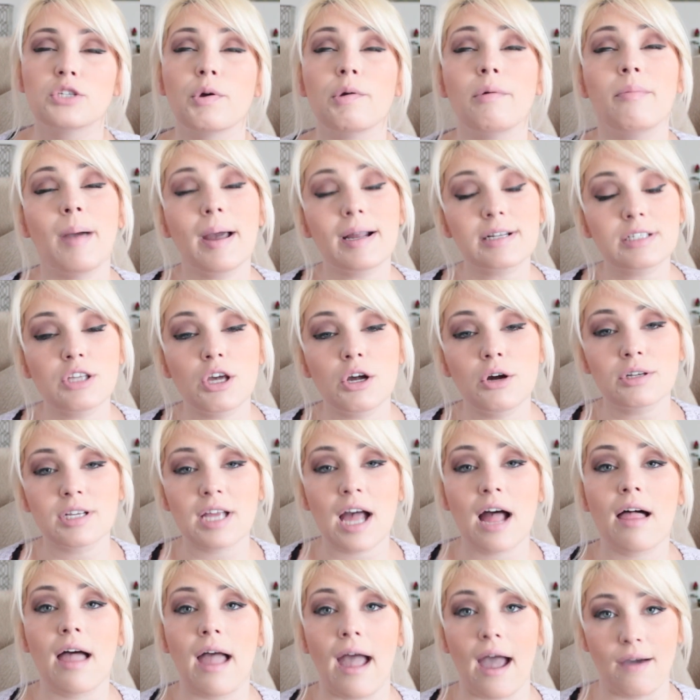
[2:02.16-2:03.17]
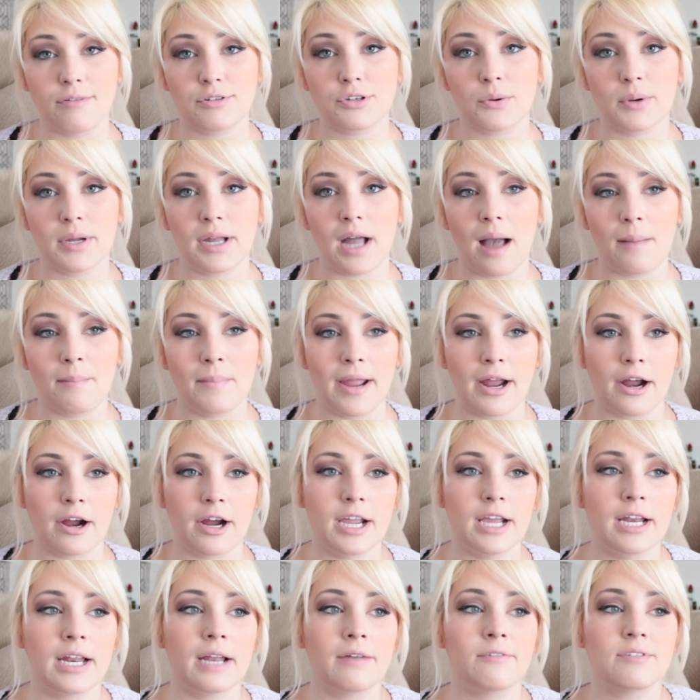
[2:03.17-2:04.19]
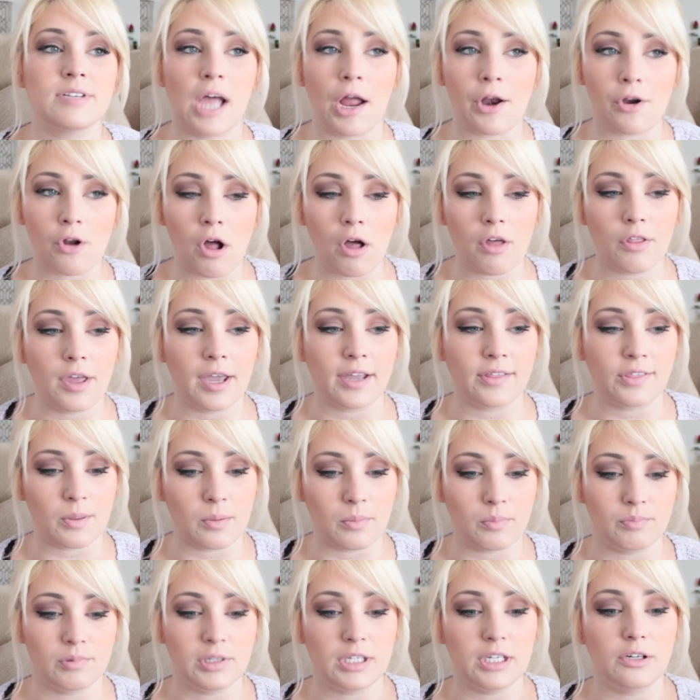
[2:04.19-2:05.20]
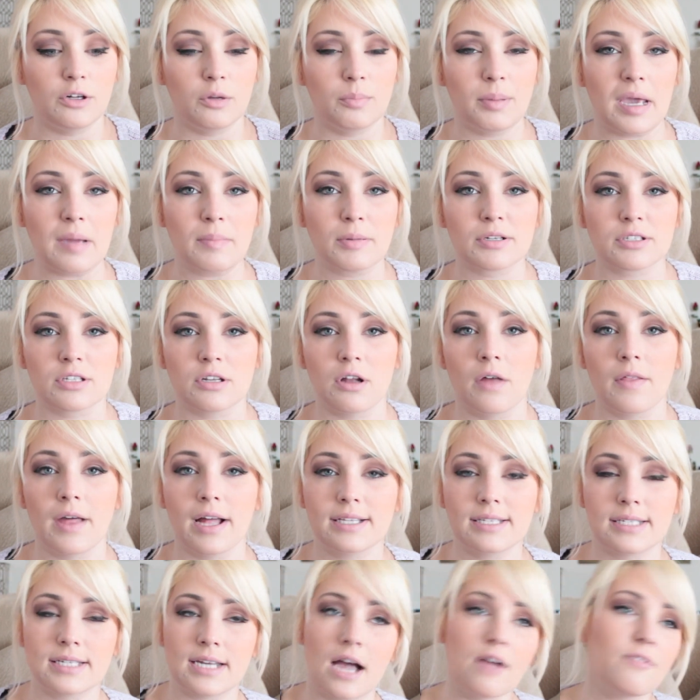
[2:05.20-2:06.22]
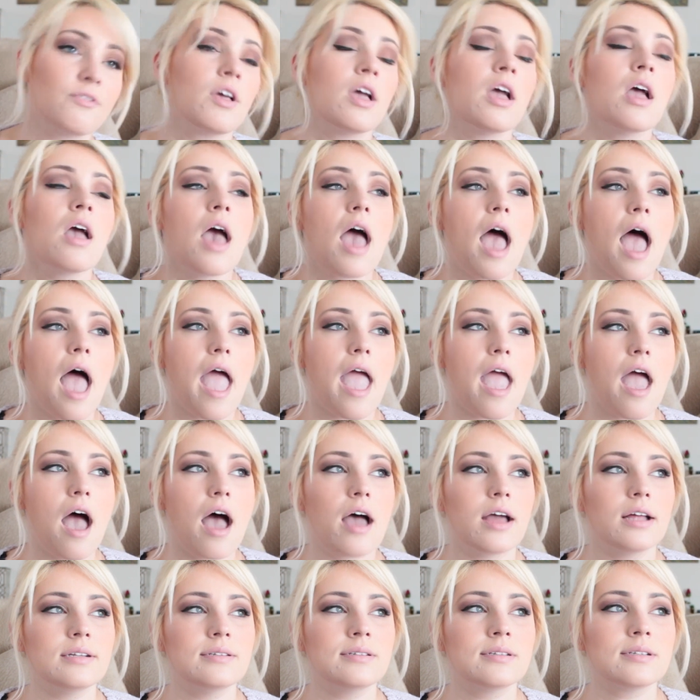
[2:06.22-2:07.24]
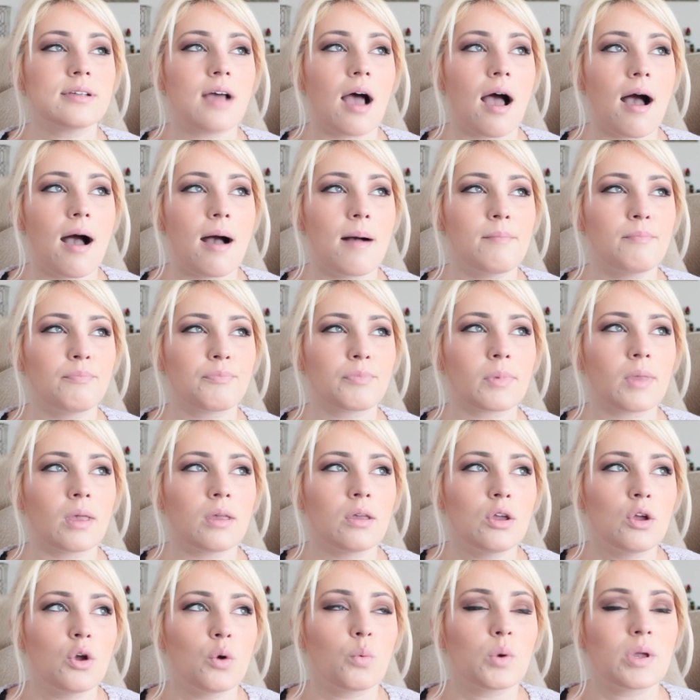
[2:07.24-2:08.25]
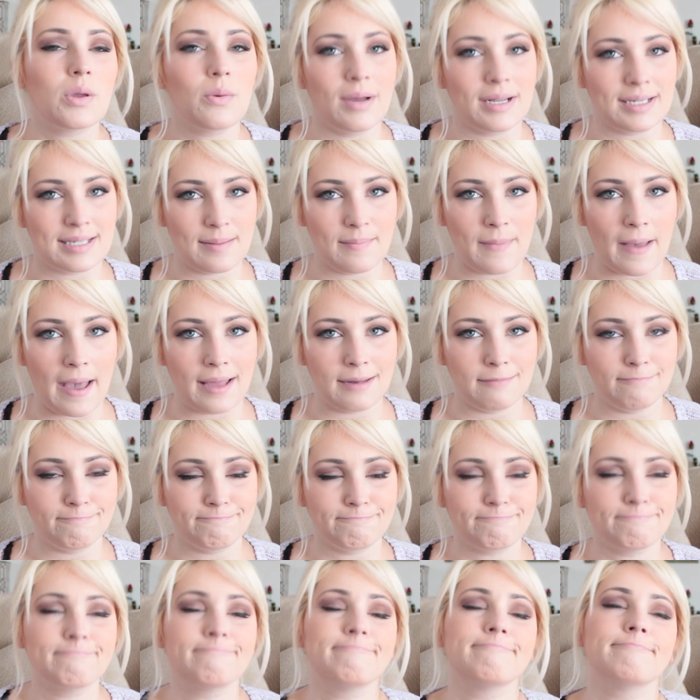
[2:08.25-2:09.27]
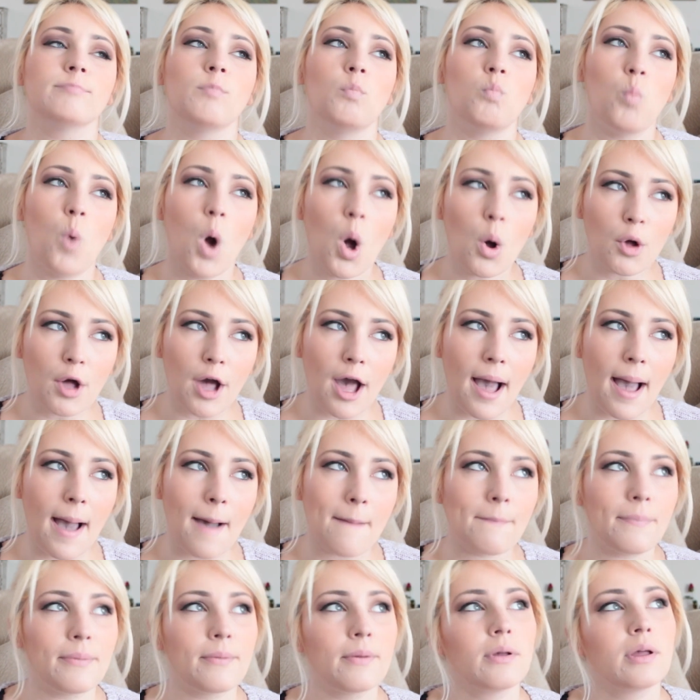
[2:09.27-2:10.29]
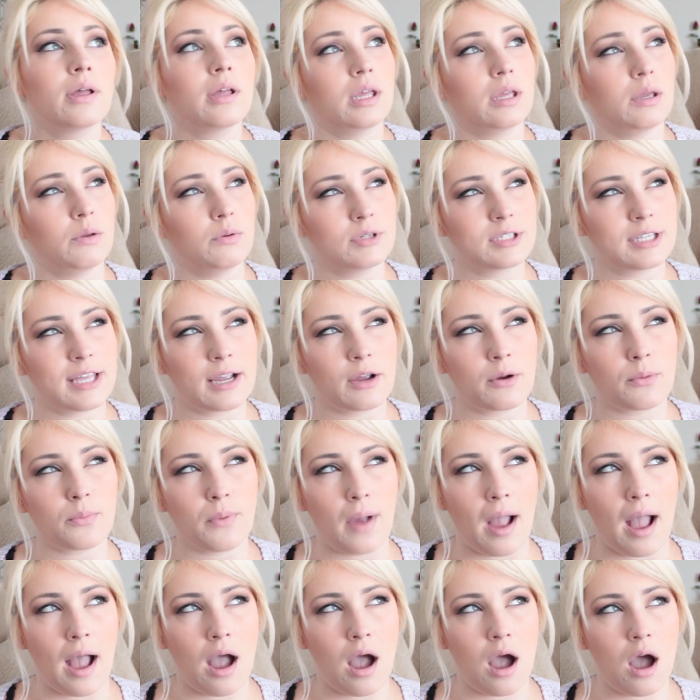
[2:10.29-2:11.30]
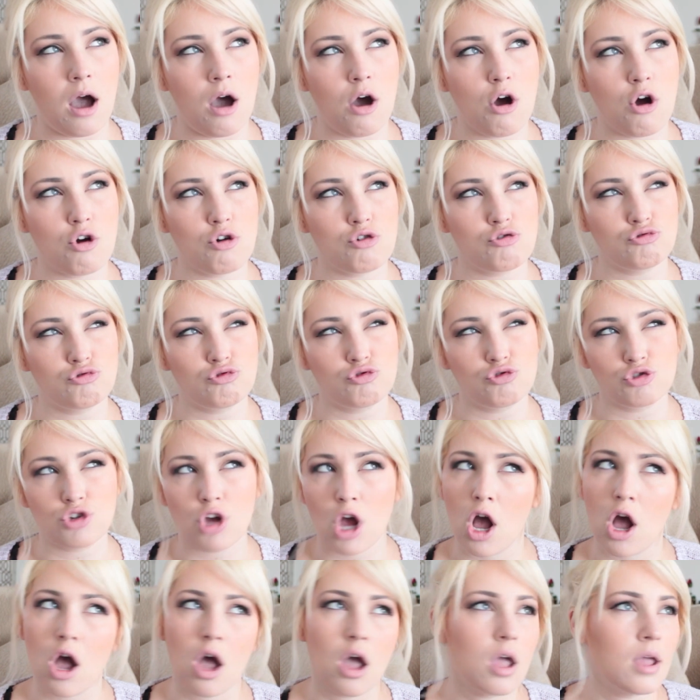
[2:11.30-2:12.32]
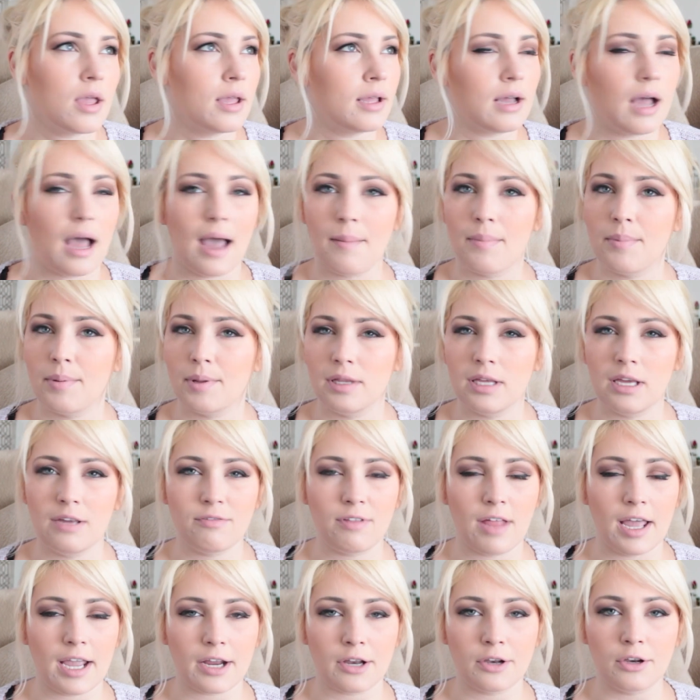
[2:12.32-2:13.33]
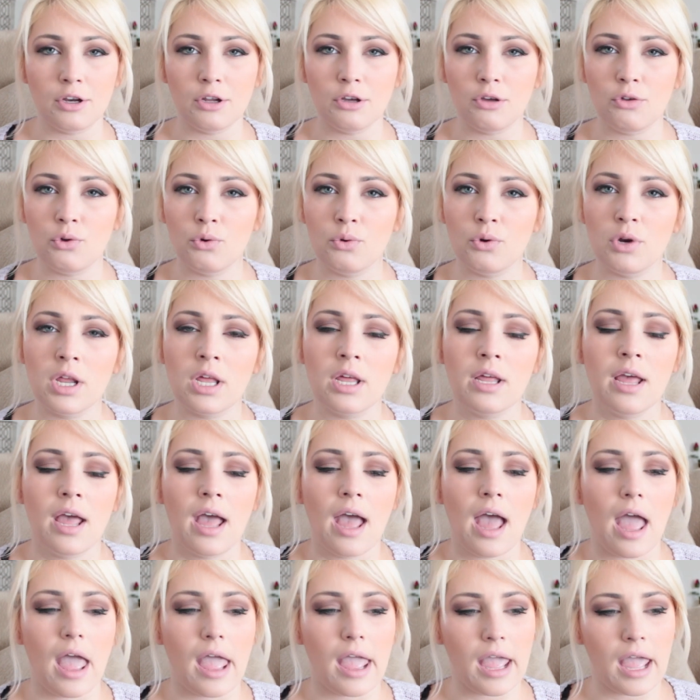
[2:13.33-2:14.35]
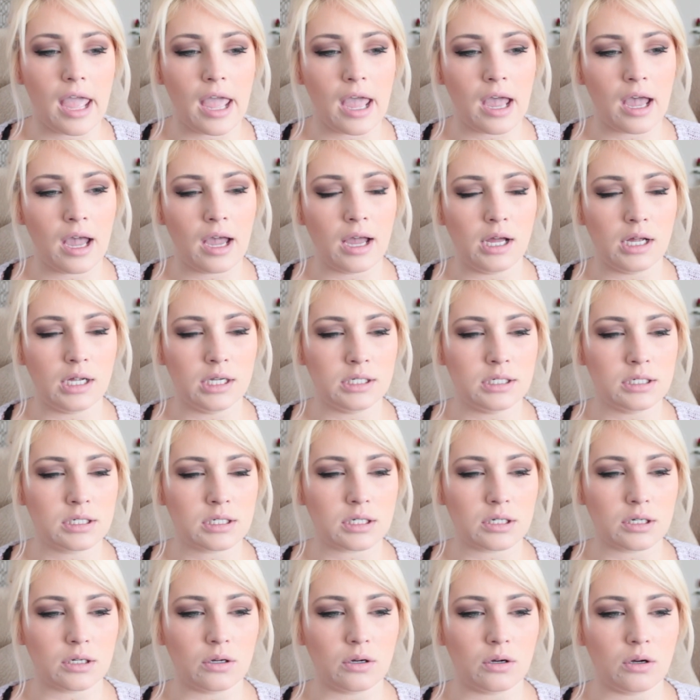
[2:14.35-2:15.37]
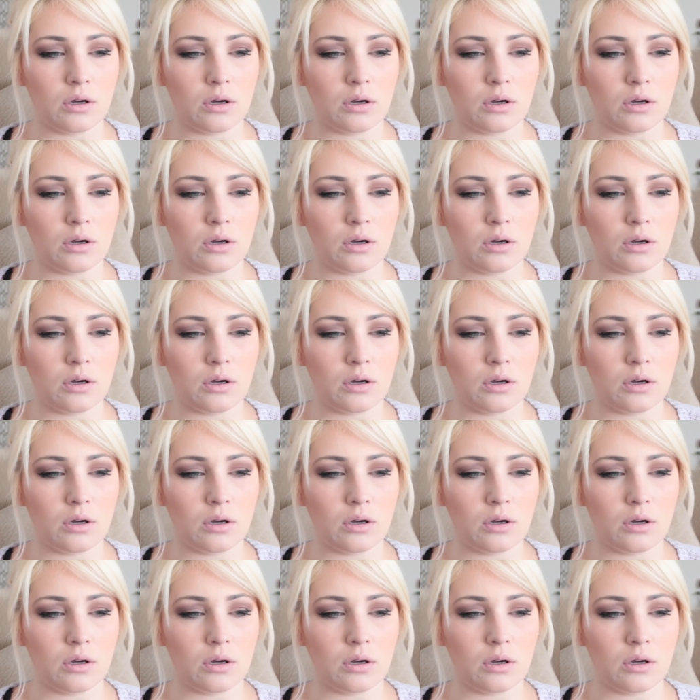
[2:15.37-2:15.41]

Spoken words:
So we went back to the hotel after we got married and signed all like the legal papers and all that stuff. And we went to bed. Woke up, it was like around, I believe like noon, and